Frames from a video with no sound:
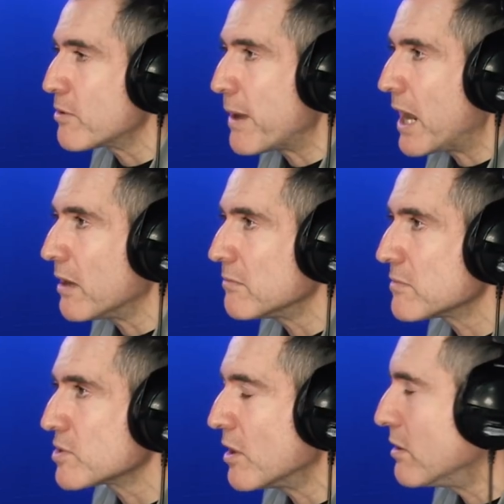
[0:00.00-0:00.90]
about.
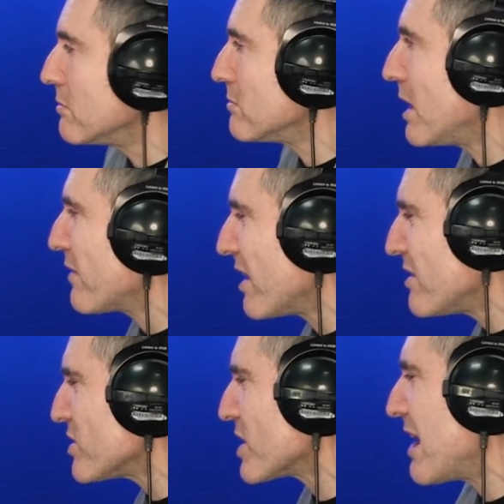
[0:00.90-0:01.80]
So I've kind of
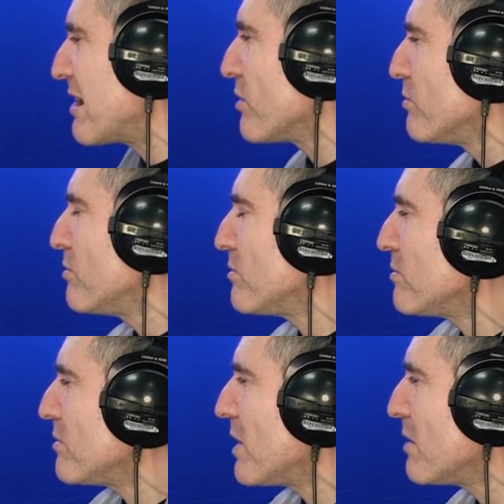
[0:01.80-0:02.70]
just carried on.
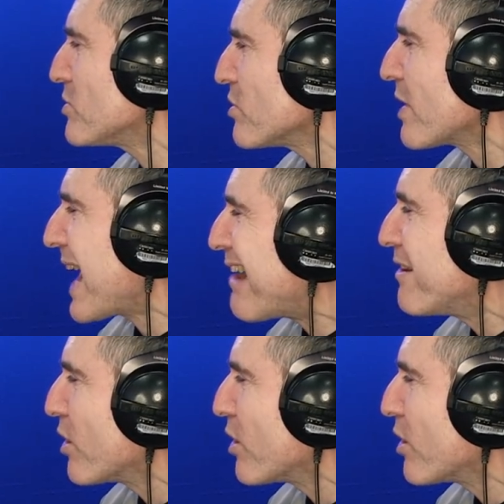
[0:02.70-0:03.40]
I'm sort of carrying